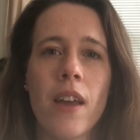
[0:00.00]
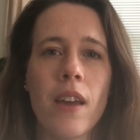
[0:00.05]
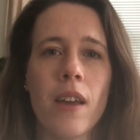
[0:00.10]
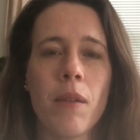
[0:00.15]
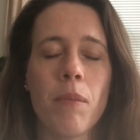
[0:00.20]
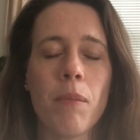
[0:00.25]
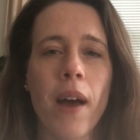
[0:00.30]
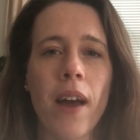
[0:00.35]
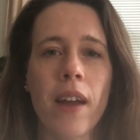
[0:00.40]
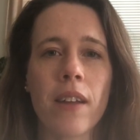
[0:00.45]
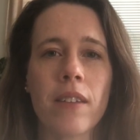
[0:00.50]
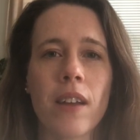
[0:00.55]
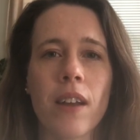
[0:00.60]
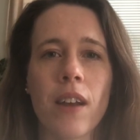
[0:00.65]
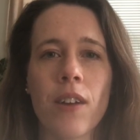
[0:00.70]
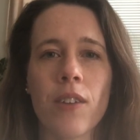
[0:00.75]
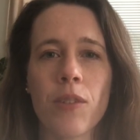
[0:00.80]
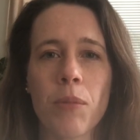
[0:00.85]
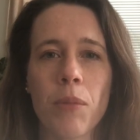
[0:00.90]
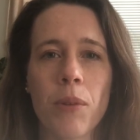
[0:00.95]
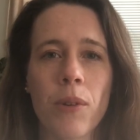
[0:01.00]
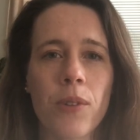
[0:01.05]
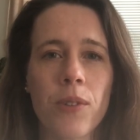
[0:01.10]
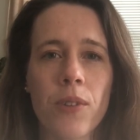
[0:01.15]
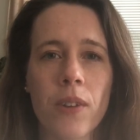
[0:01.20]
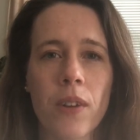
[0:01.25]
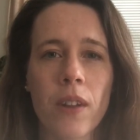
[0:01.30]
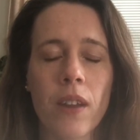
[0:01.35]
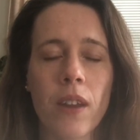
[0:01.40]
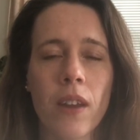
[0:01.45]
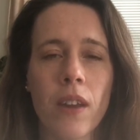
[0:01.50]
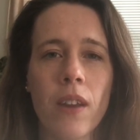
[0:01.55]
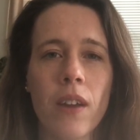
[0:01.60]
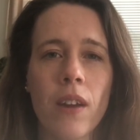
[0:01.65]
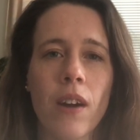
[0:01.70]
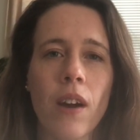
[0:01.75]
impacting us personally,